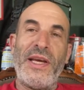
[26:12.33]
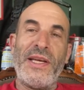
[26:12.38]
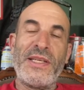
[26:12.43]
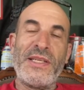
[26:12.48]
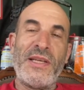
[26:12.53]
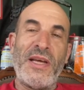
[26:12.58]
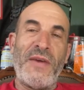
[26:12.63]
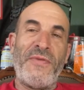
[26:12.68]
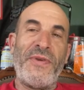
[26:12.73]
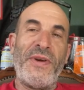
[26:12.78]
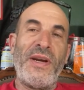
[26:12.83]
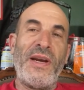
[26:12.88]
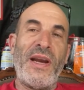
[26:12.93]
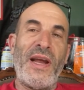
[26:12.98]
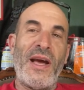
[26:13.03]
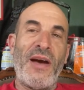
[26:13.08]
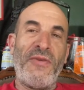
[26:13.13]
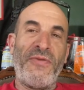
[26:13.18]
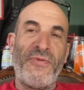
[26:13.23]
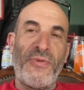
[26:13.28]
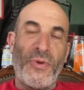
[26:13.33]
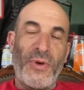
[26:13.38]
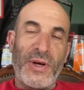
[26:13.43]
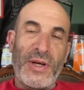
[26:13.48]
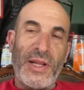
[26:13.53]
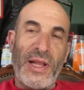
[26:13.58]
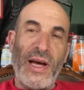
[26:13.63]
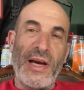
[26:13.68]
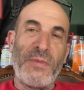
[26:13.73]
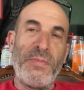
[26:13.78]
It's definite now. 4
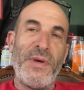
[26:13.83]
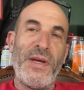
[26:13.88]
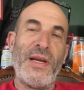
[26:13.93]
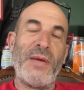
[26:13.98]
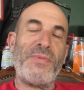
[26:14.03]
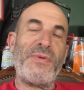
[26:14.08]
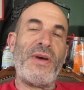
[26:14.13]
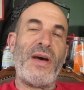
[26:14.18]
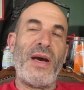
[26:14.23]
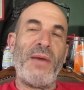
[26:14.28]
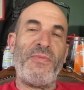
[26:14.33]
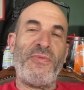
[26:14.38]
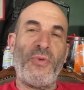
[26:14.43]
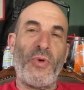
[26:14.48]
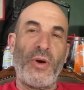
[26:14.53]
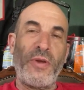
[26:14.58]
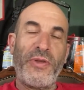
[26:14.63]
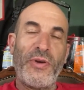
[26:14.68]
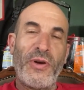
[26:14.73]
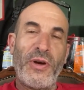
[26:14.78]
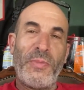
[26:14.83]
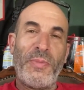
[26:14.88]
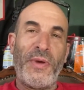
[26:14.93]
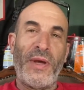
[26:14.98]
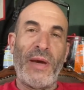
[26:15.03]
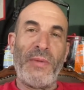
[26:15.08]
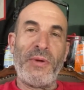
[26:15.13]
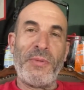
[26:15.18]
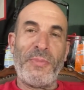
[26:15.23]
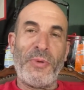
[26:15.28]
o'clock meetup time, 4:30
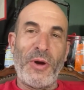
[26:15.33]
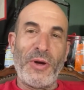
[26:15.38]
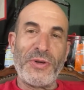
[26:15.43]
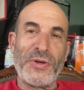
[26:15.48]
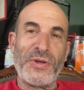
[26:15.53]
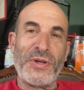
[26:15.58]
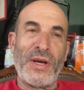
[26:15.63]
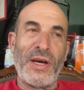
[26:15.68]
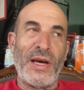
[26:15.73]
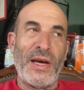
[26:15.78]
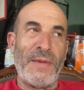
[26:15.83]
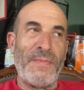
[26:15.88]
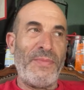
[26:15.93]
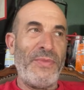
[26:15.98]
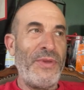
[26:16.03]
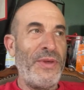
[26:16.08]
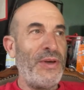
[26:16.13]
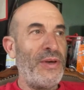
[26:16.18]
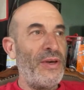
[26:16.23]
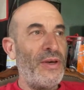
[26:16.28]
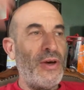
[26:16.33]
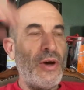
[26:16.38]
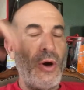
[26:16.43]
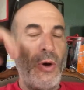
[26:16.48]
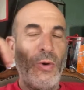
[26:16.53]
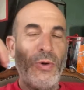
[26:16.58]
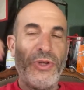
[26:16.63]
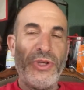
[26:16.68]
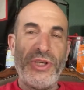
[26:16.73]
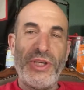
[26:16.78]
p.m. departure time.
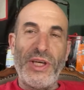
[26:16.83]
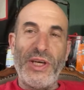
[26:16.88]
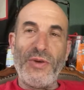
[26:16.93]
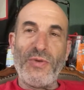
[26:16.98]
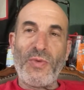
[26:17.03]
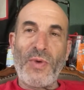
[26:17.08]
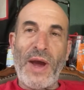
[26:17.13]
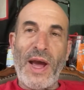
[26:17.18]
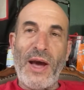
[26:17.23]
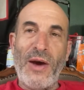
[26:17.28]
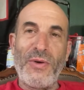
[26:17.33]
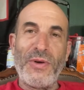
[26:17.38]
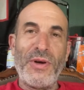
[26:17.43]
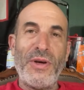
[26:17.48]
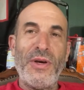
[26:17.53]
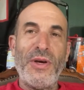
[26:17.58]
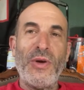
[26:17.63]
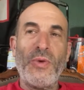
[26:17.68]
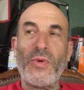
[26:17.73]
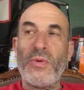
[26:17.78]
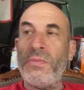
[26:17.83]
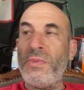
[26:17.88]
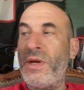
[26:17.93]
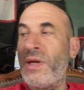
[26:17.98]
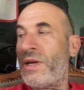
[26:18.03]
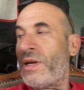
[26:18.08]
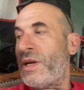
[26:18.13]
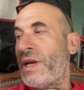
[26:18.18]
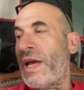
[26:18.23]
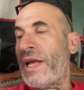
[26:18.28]
OG route. We're
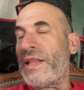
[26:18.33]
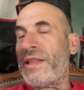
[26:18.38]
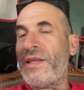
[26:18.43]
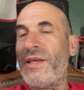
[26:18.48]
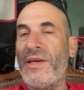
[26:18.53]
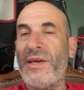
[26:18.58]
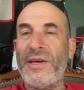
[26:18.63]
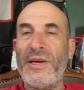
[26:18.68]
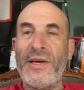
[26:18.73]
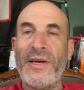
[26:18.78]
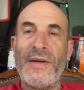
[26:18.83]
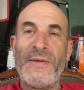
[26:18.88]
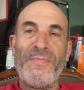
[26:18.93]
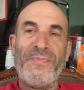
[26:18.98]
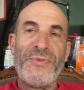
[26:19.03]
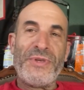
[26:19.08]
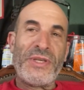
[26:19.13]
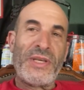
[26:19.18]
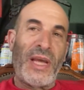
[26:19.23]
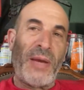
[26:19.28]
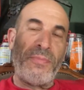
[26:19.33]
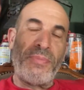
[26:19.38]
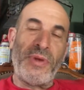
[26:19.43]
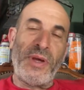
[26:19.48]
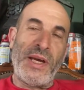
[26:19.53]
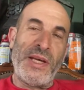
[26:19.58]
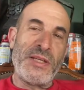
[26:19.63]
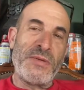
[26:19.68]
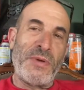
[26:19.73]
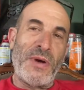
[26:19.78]
meeting at the same
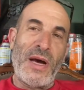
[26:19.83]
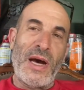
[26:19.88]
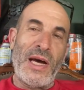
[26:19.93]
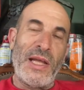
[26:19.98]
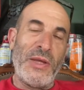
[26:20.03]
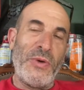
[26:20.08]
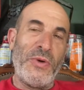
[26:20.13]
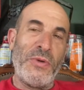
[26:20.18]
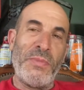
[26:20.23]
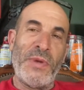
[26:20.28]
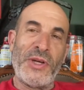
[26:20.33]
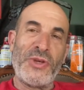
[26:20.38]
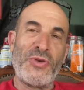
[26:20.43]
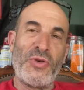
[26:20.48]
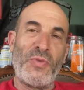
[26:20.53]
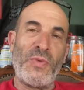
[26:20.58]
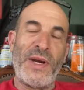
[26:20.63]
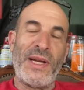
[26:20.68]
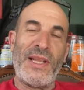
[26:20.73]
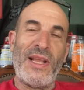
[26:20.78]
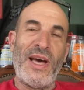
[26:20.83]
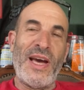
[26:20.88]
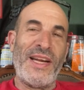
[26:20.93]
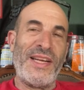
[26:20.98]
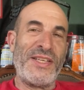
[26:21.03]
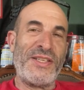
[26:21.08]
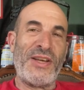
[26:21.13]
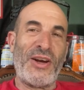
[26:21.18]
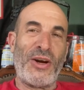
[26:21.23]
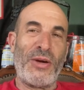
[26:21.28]
place, Hollywood Metro Red Line,
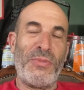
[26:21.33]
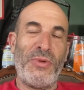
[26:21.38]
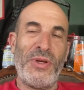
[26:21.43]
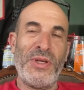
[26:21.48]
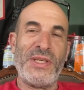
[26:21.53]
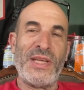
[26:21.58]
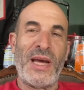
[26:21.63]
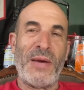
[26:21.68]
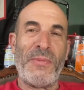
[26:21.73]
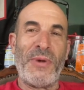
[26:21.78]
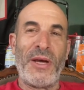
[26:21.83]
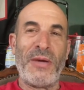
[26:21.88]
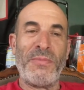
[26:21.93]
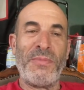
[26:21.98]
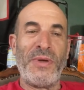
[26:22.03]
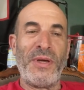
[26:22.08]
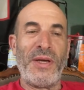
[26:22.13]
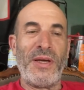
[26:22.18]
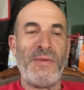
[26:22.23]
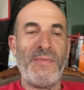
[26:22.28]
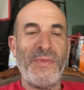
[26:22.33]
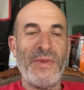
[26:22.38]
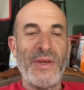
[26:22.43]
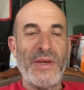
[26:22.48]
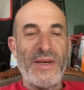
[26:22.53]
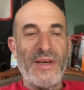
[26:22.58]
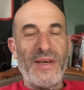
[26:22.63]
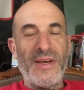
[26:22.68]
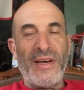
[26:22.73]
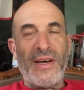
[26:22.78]
as terrible as that might be.
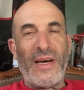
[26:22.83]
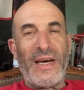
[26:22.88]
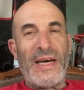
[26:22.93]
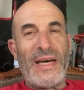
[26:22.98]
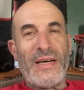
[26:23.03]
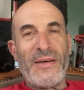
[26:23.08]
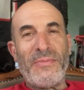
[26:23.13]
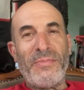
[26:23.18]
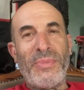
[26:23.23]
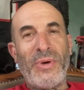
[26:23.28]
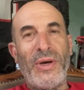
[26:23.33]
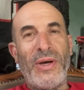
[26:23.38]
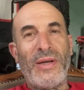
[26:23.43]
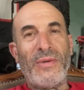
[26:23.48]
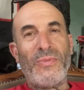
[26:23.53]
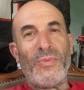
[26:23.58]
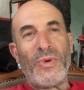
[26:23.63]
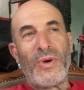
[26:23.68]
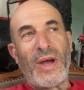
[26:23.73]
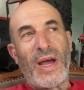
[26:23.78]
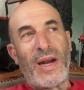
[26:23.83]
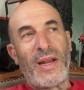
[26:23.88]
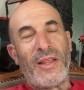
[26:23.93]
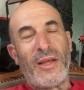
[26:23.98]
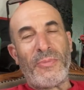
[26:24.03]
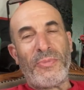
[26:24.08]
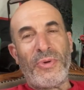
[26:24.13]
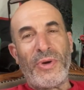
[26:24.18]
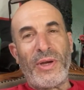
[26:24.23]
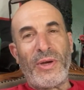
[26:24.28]
But we're out of there
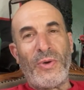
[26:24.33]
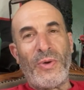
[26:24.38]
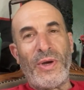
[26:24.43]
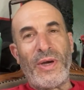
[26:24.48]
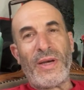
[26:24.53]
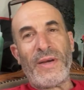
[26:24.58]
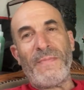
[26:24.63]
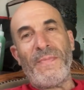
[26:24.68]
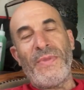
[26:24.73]
pretty quick.